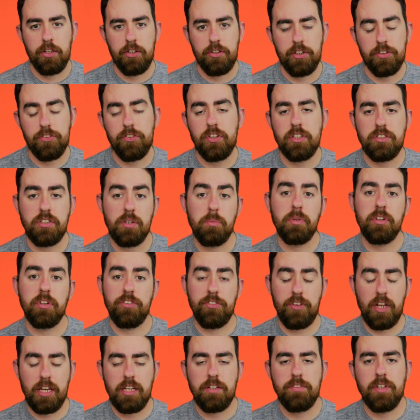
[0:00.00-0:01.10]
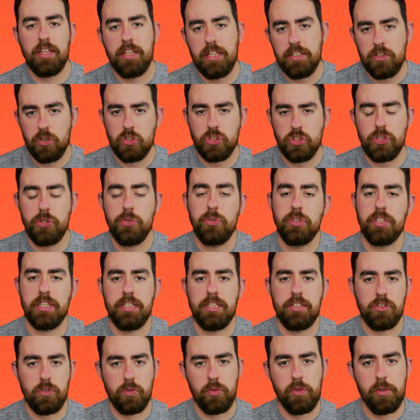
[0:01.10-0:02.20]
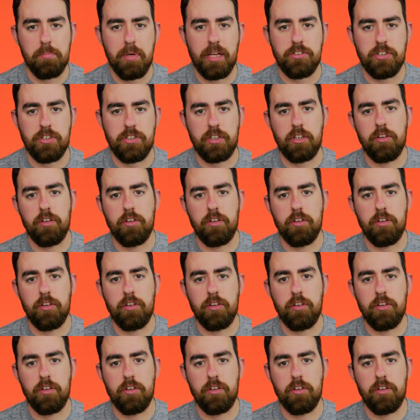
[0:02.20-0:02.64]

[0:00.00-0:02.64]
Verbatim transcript: This fits in with the flavour that you're tuned into the magic